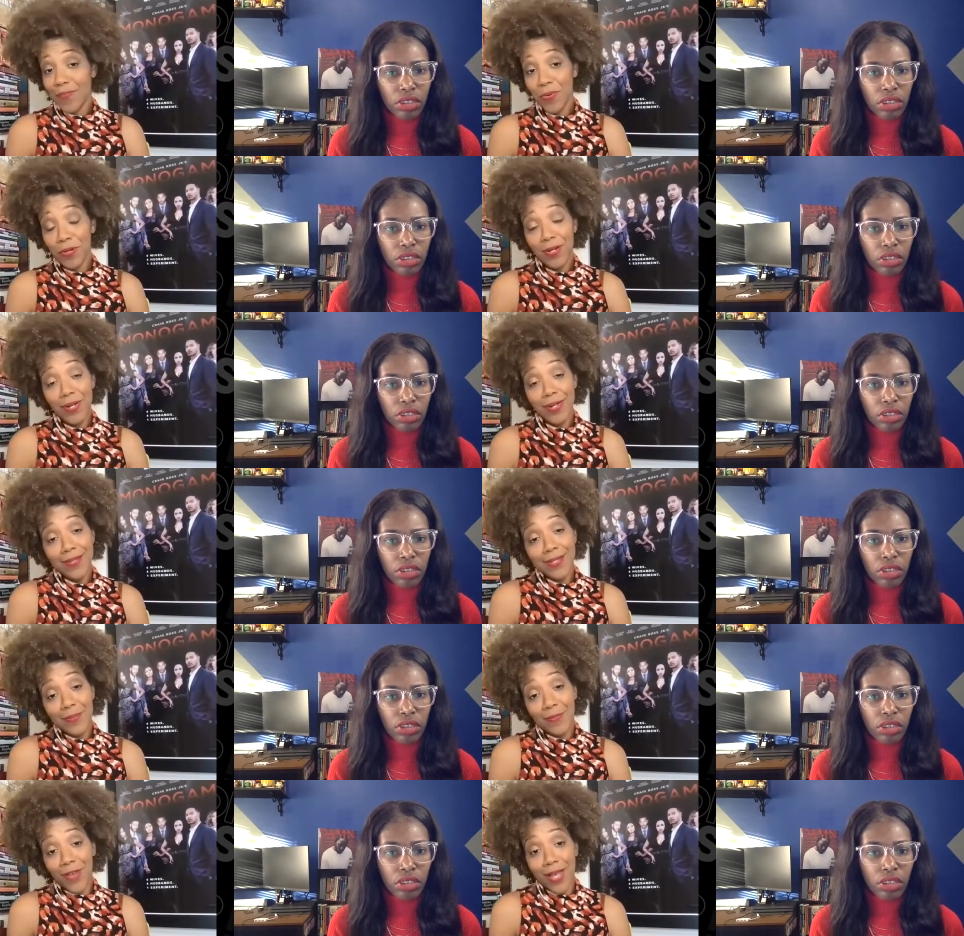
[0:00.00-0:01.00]
Speaker 1: put it in
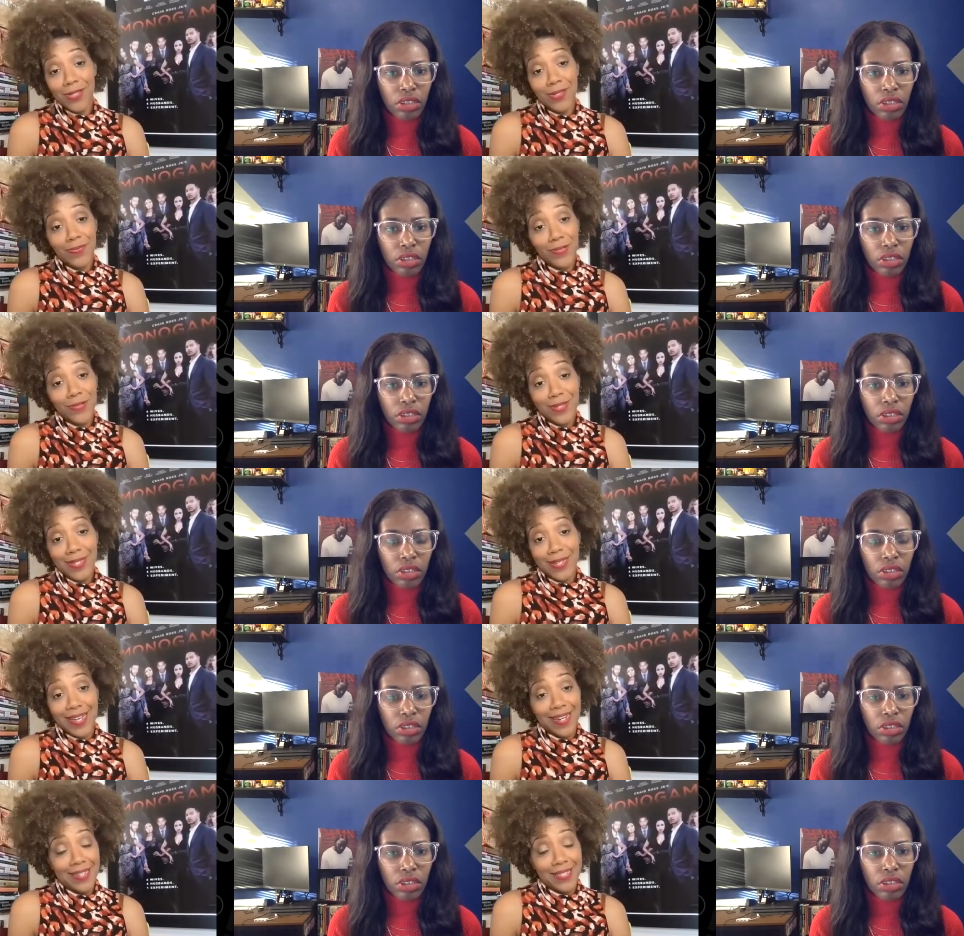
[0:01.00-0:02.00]
some festivals.
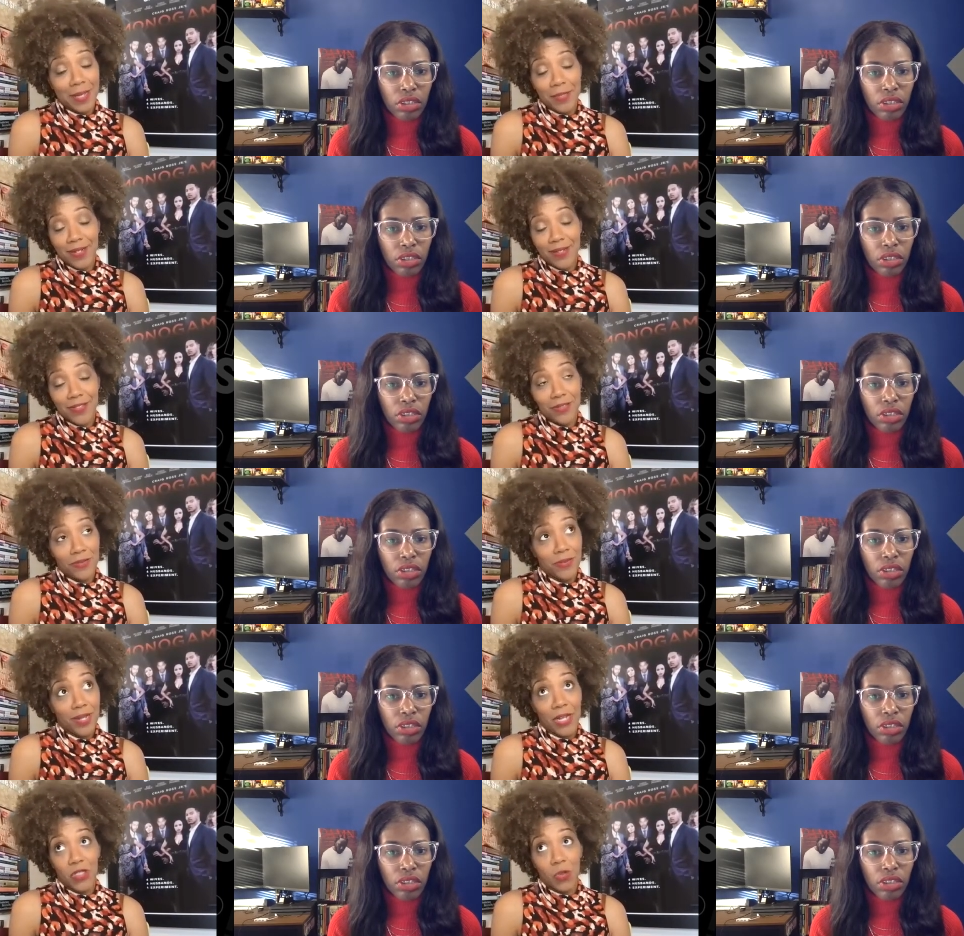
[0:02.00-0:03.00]
It got accepted
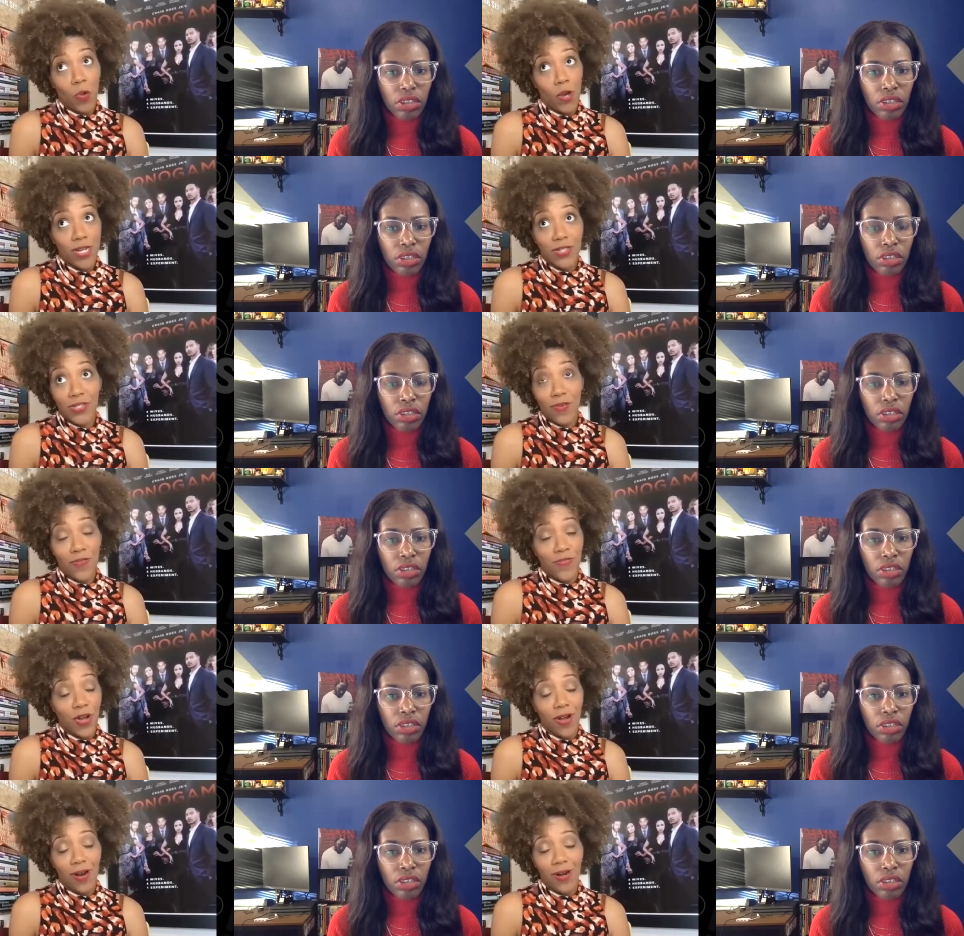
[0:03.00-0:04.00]
into like 20 so
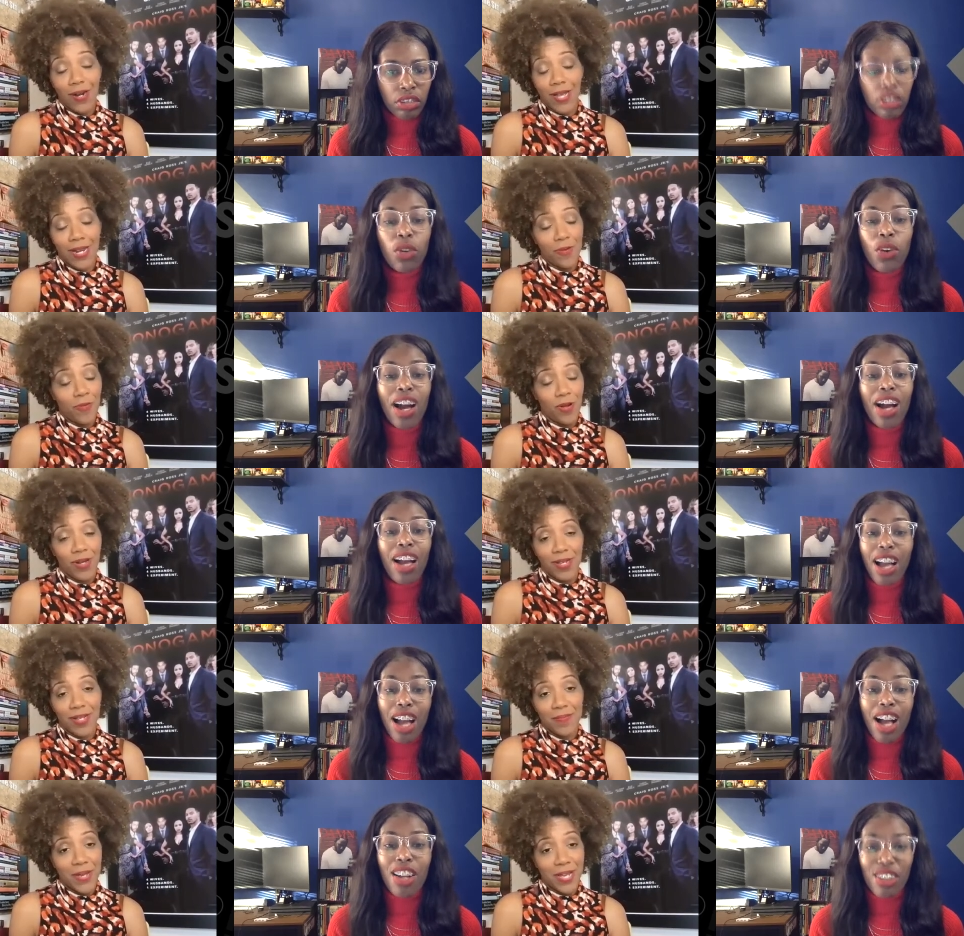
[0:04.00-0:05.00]
far, and it
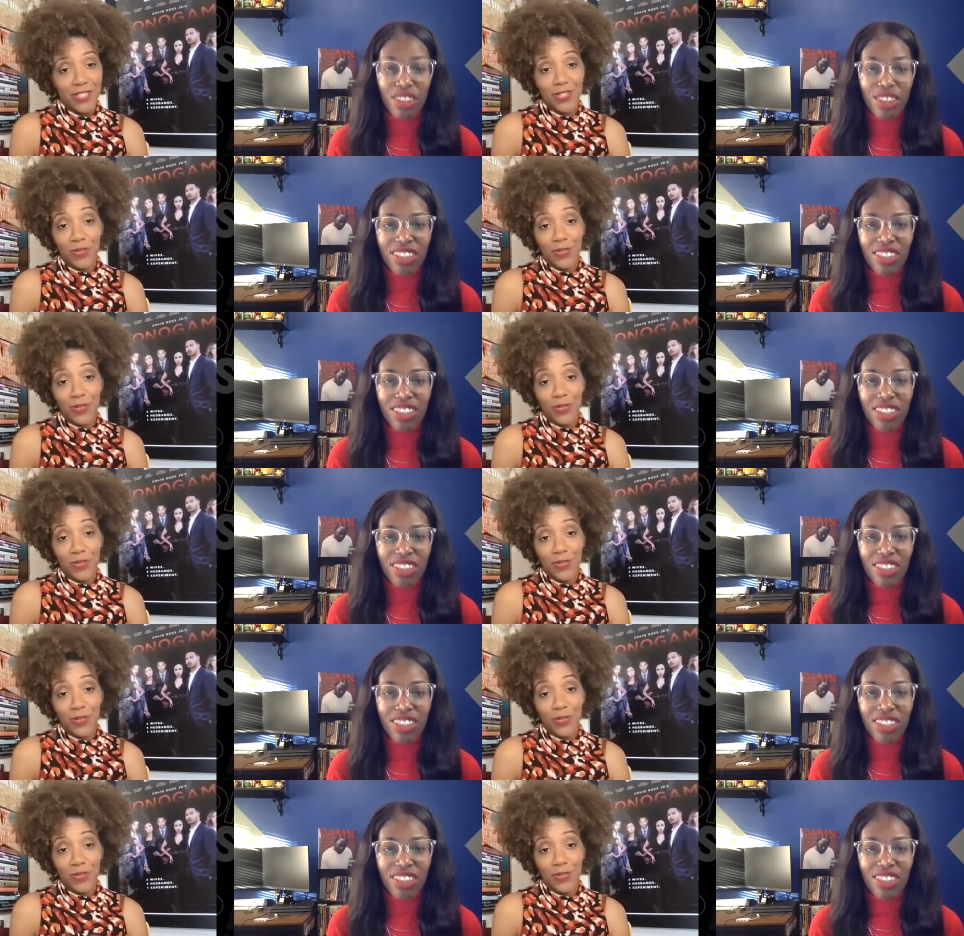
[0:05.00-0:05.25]
won Best